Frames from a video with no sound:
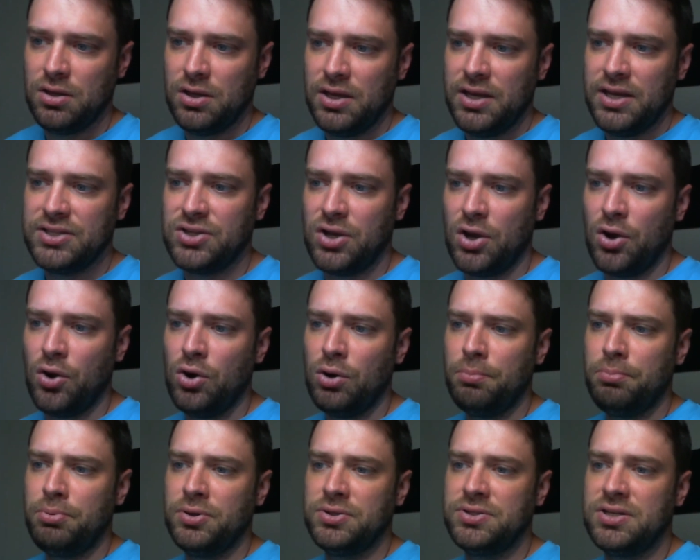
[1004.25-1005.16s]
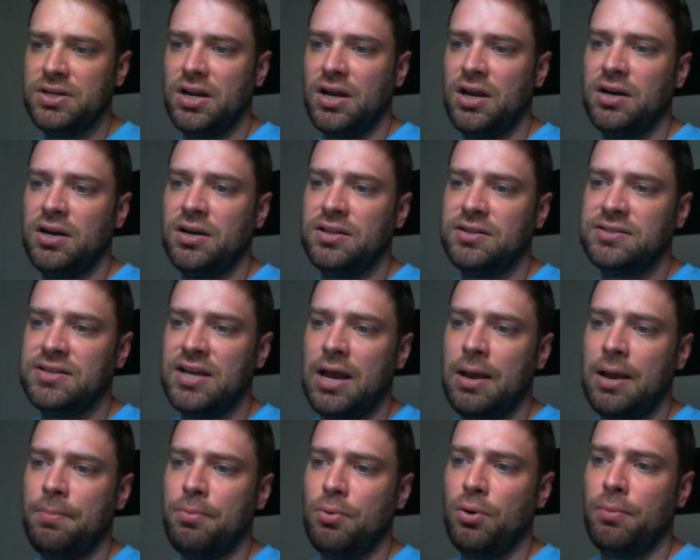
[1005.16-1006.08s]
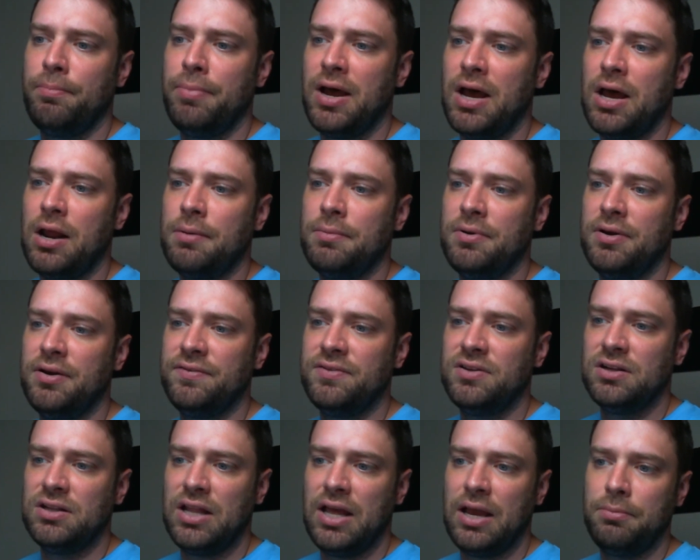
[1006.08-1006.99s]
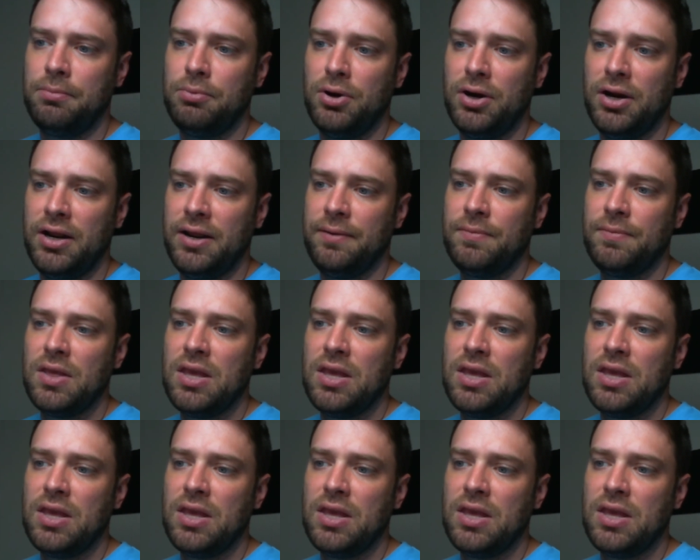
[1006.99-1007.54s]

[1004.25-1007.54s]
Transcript: Its owner puts it onto the top or bottom of their library.